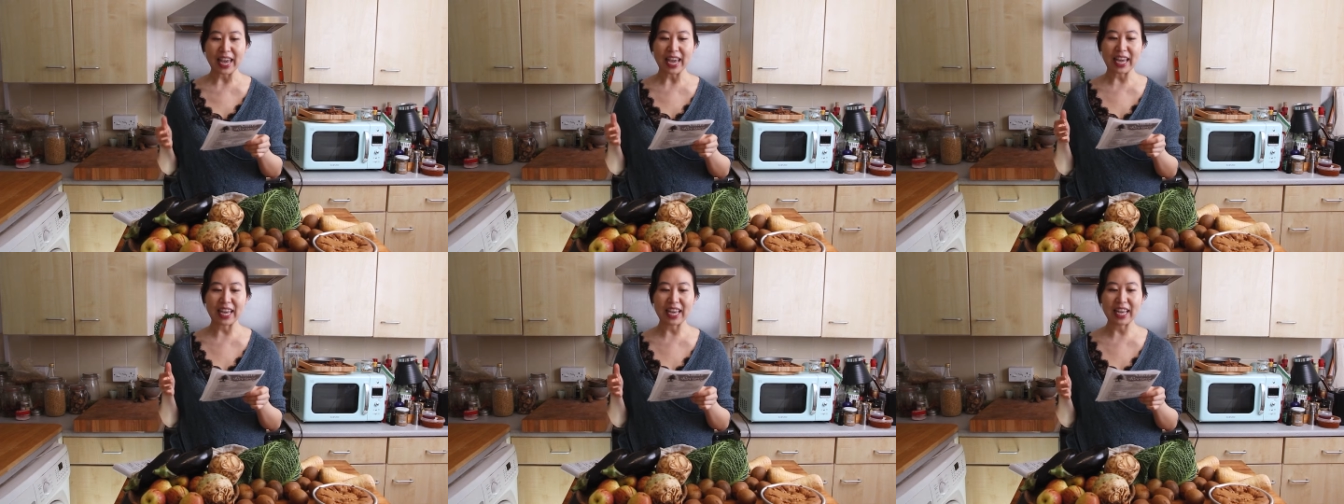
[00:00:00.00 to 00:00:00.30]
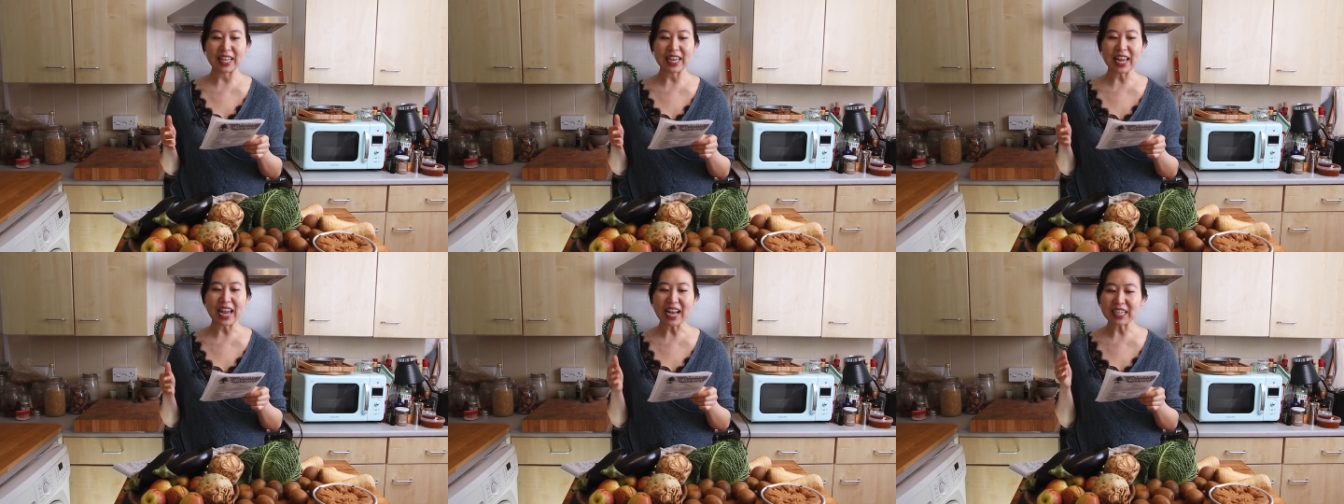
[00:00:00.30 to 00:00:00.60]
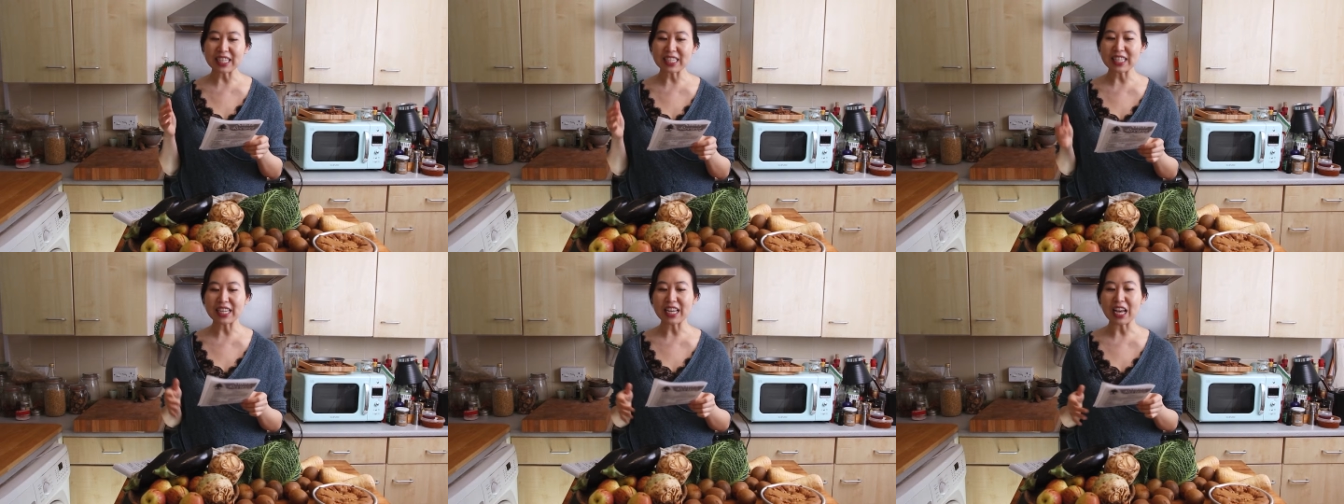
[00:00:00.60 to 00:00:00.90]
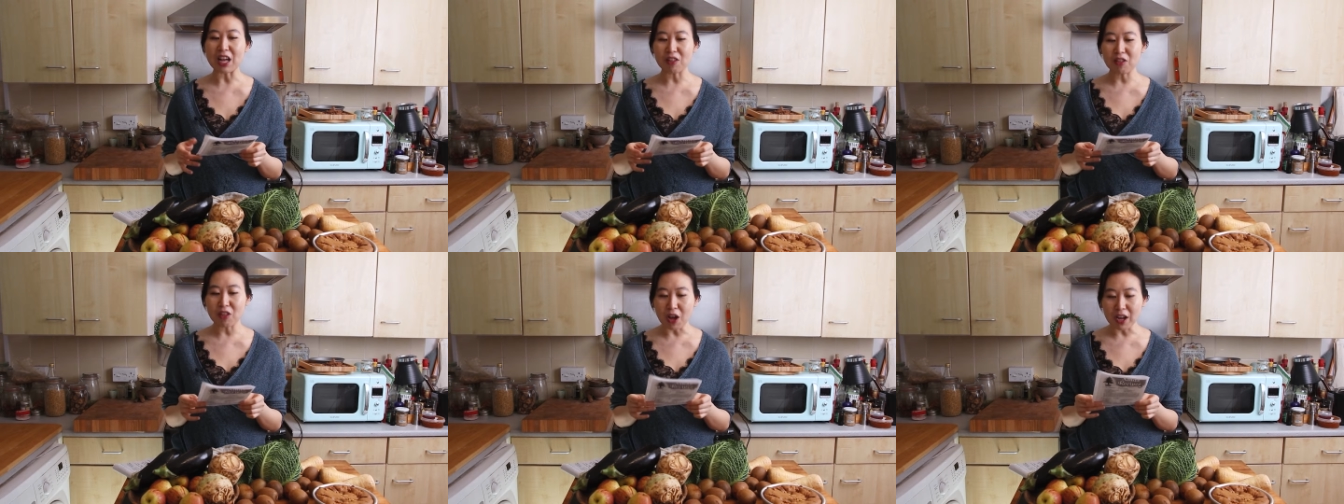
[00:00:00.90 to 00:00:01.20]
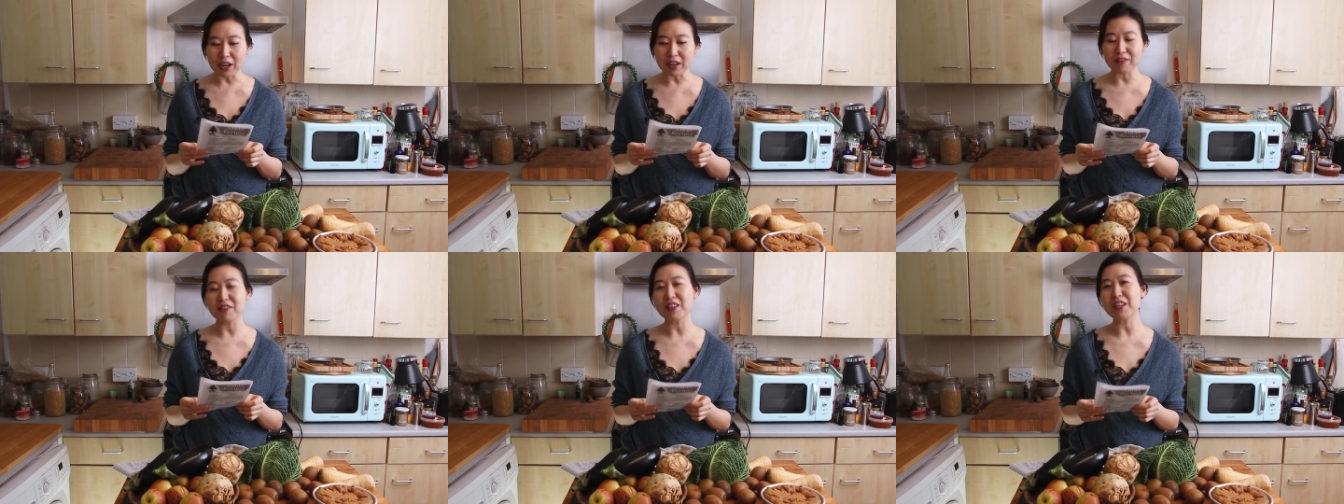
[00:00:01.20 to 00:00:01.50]
And actually a
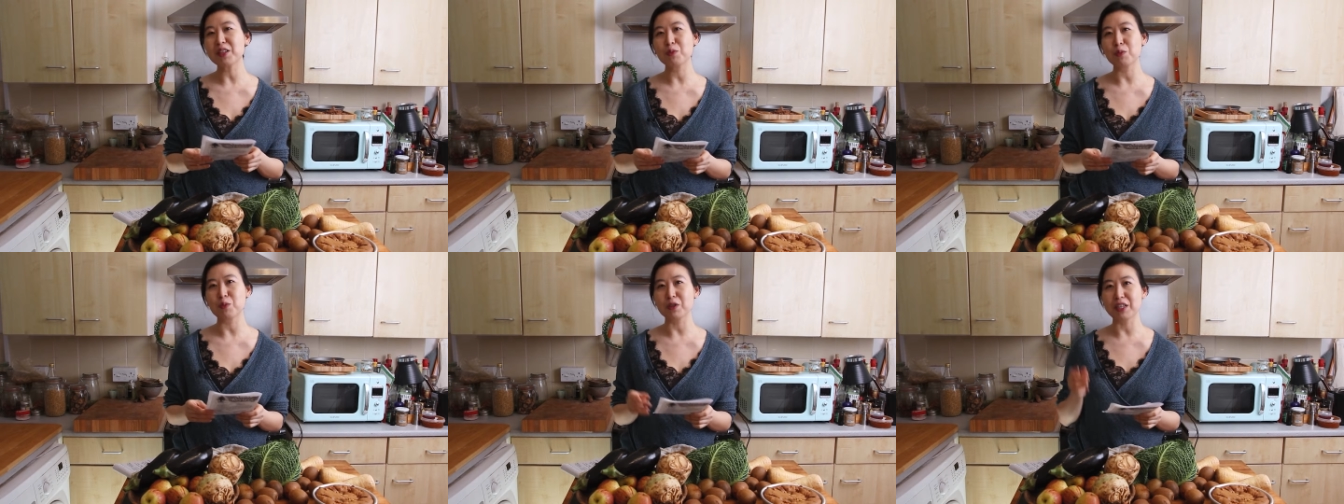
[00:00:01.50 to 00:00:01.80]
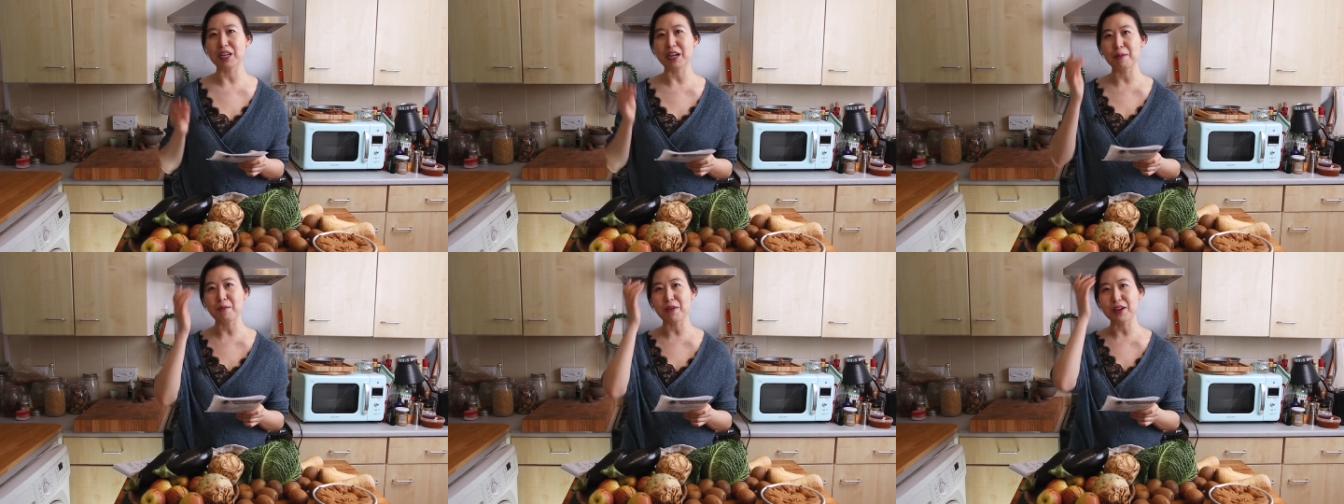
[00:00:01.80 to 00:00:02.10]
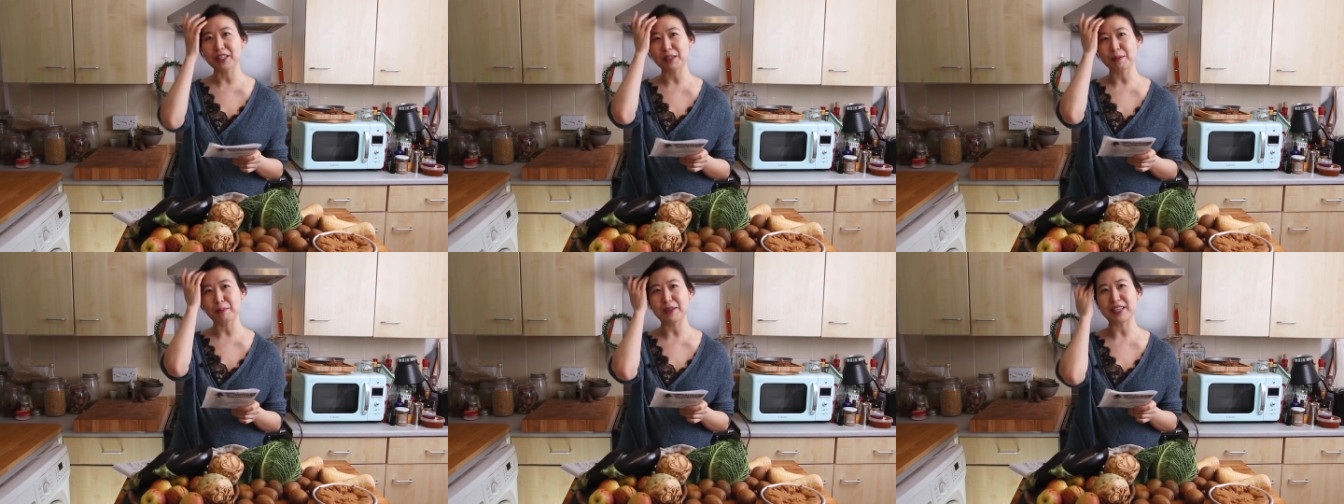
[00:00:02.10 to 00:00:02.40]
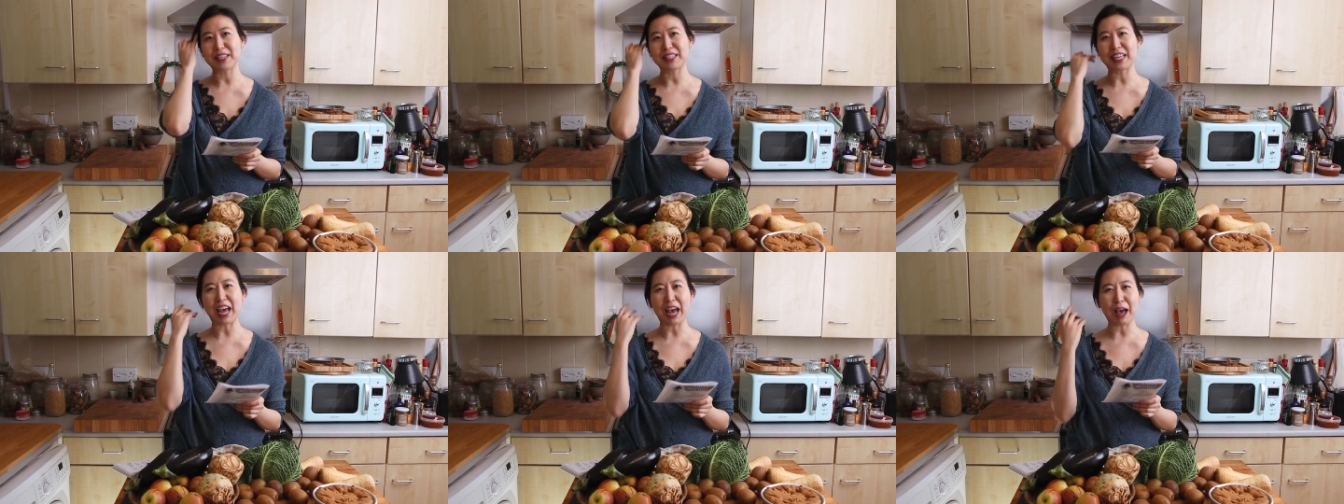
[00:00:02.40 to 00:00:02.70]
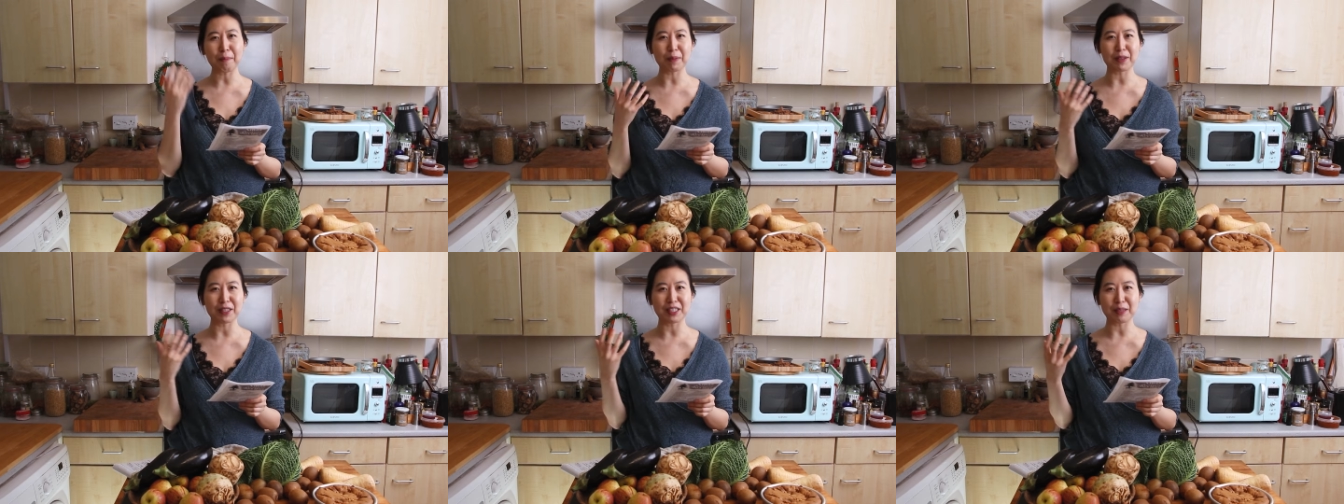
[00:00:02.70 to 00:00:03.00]
lot of these wartime recipes
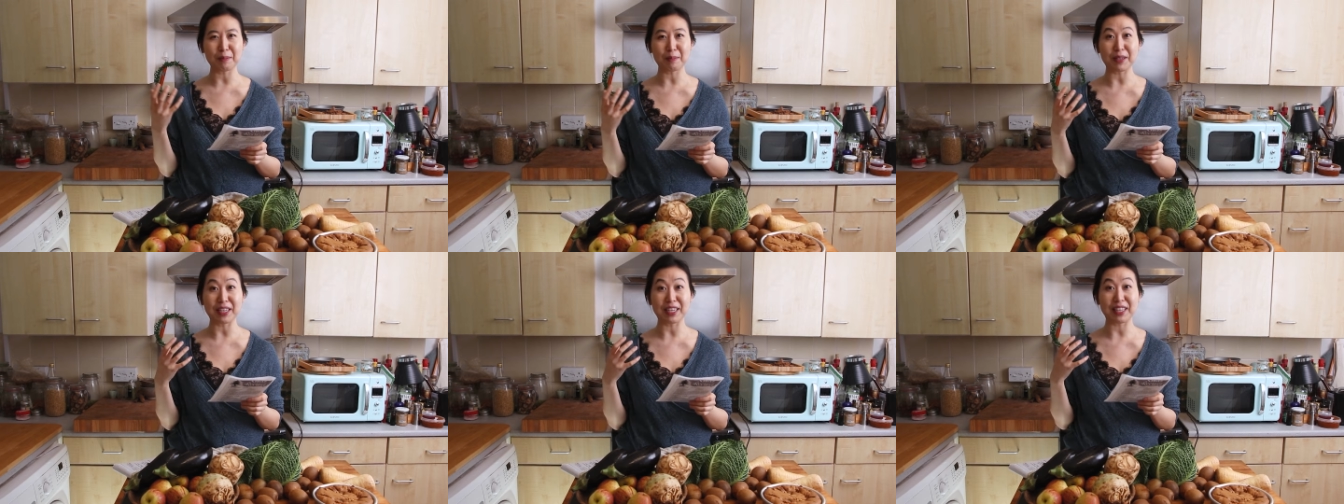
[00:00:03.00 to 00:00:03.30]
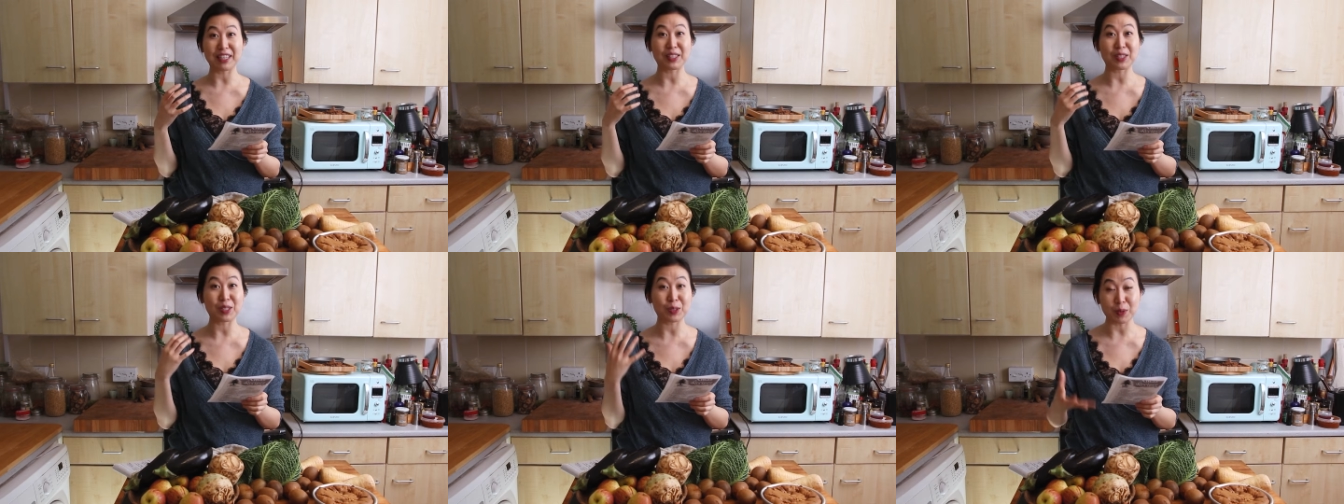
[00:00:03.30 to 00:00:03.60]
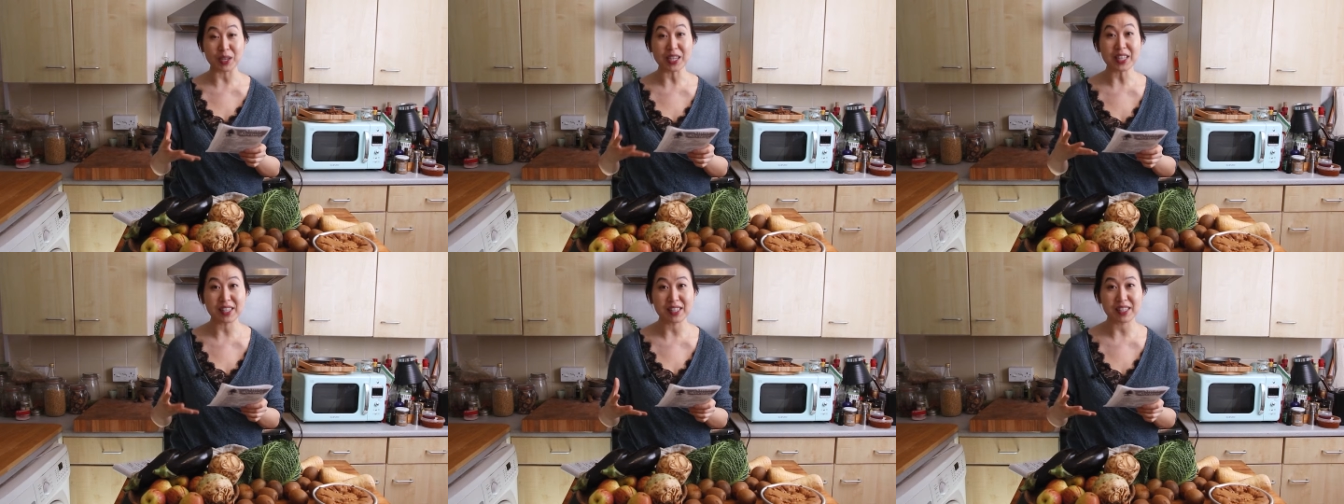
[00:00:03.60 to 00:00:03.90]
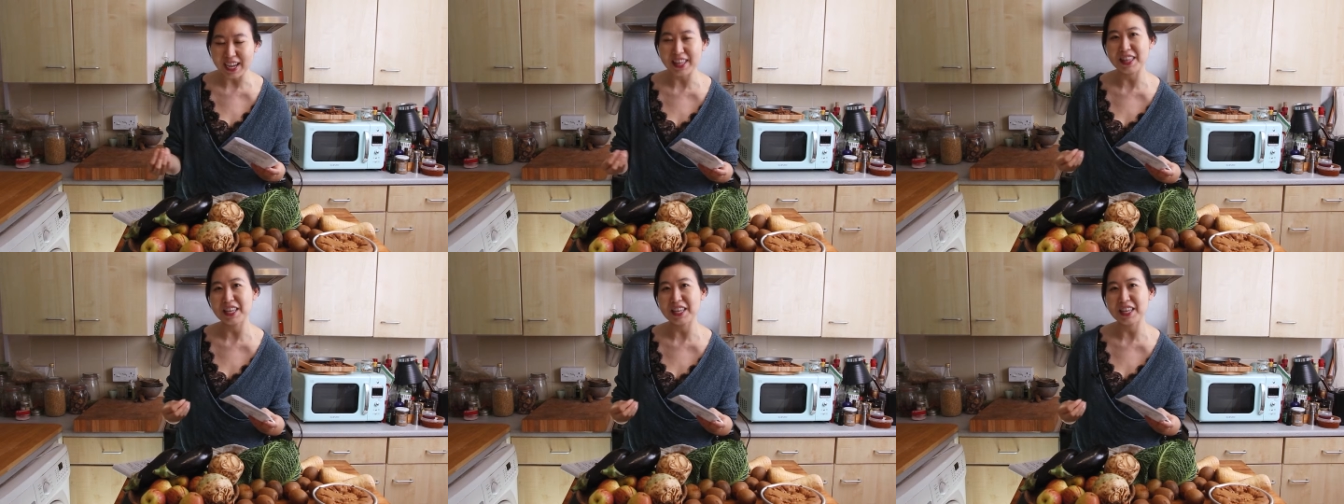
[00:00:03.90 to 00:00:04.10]
happen to be sweets.